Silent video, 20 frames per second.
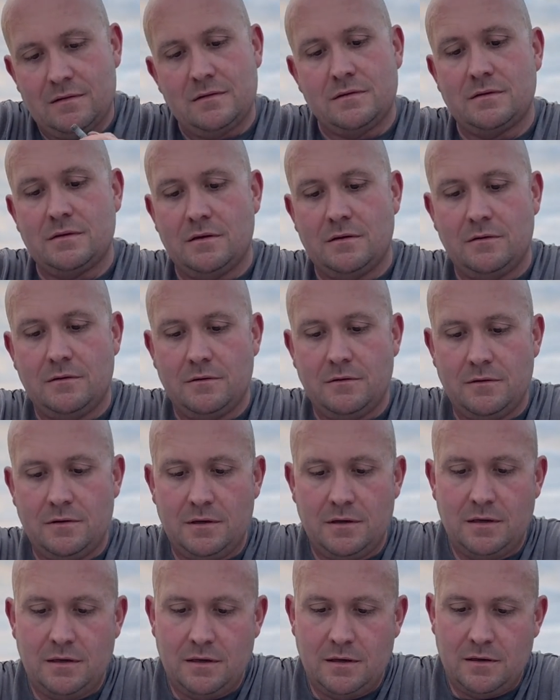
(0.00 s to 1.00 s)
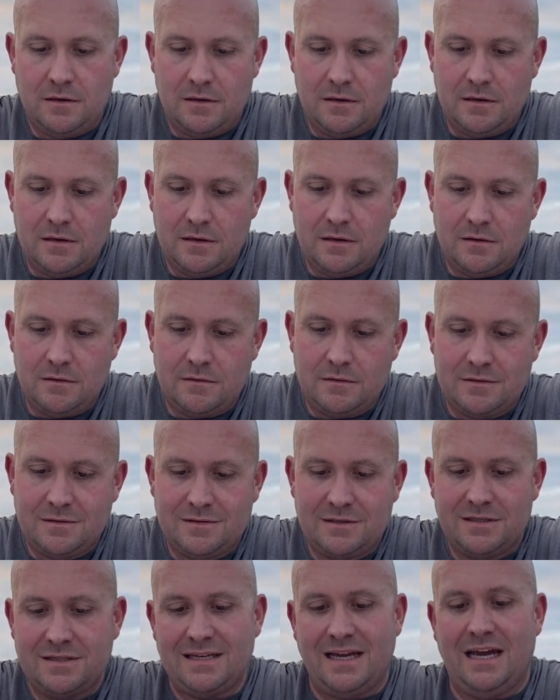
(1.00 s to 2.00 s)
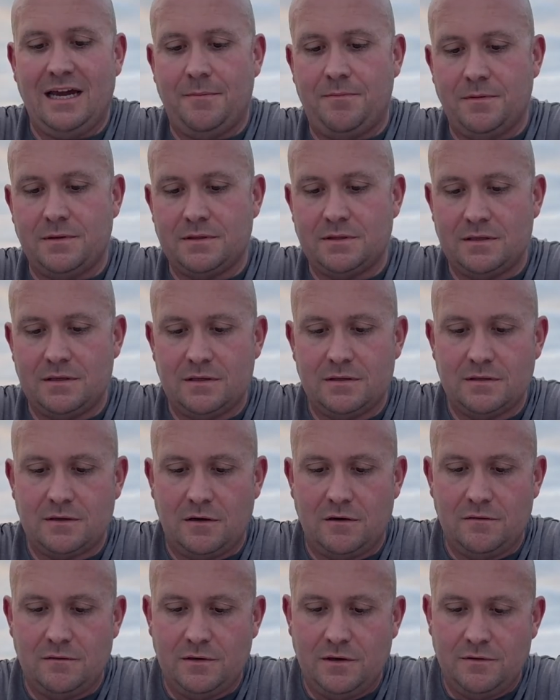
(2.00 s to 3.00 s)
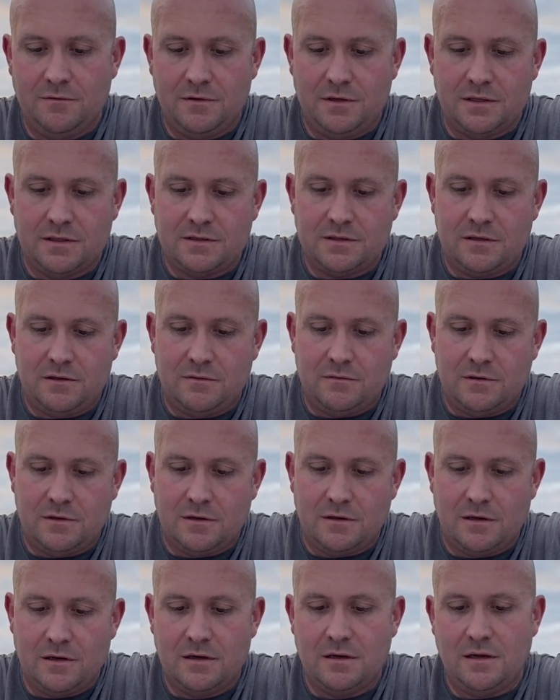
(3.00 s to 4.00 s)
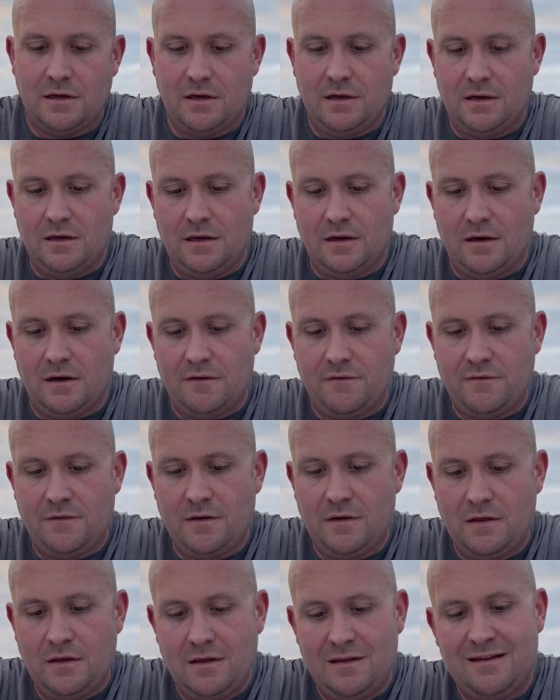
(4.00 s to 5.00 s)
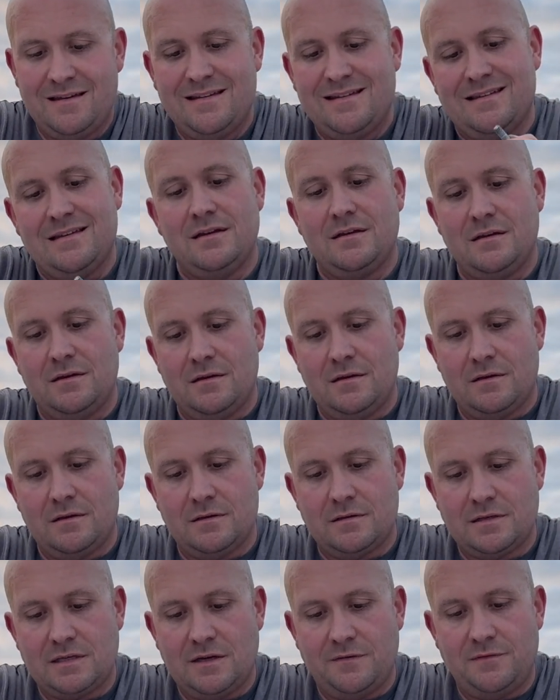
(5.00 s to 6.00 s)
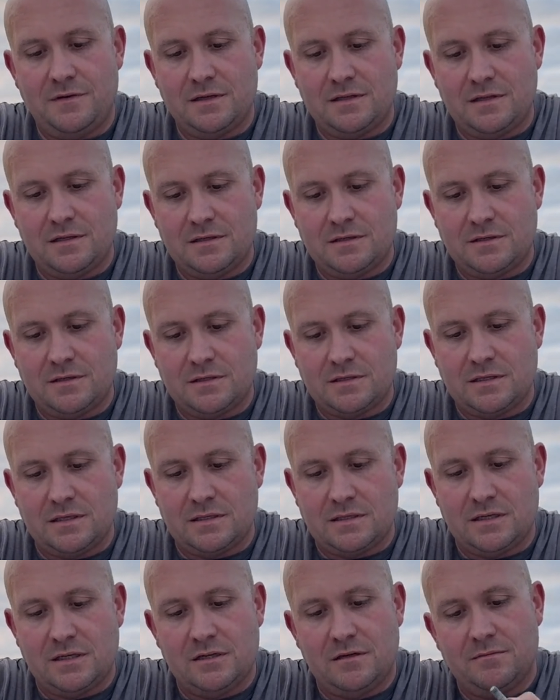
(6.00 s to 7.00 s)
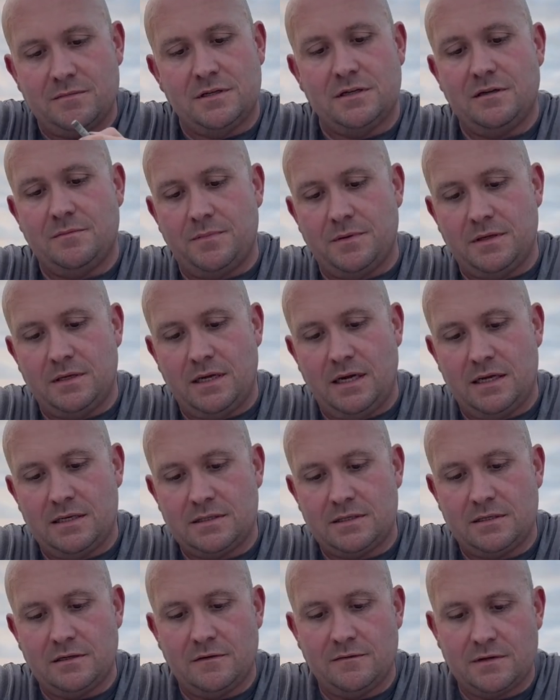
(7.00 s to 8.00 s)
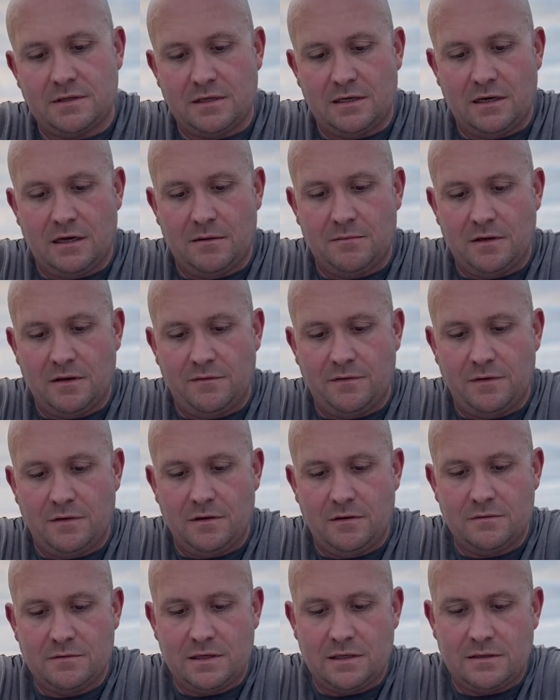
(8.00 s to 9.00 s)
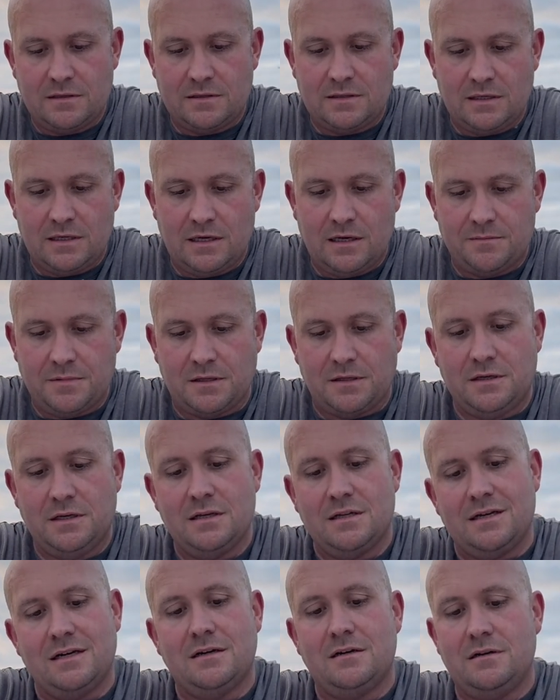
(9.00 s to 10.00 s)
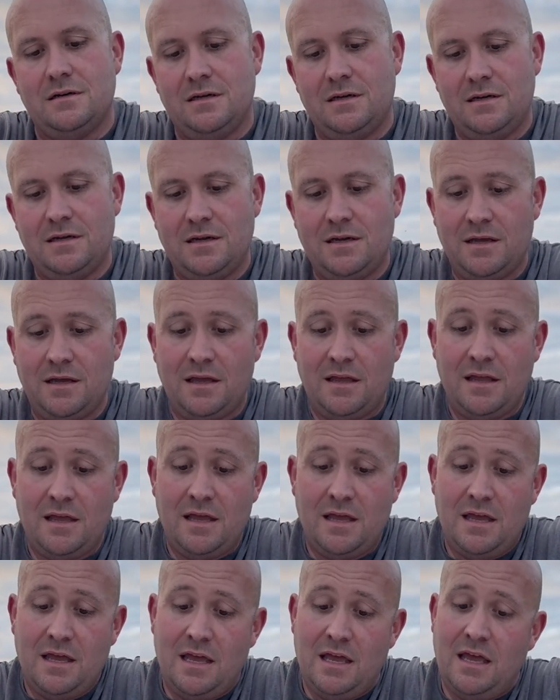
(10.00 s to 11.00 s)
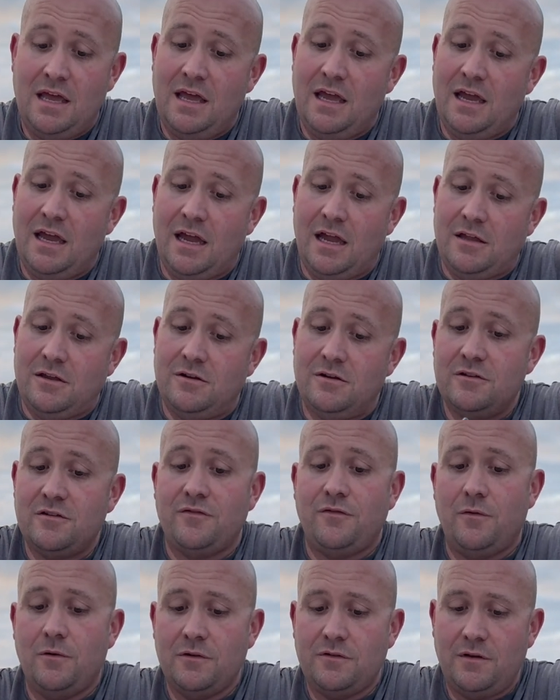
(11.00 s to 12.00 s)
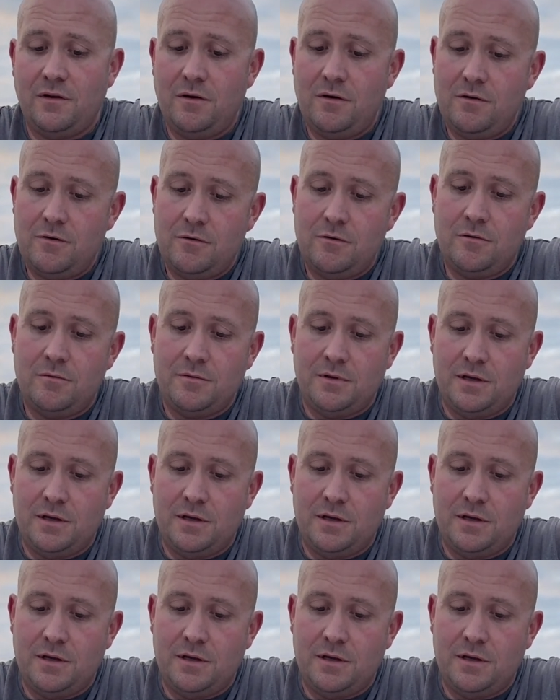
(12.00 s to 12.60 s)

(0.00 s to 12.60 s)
So, just happens is, when you're running salt water enough, stuff like this just gets gummed up and nasty over time, and if you don't take the time to clean it out and you just force it home,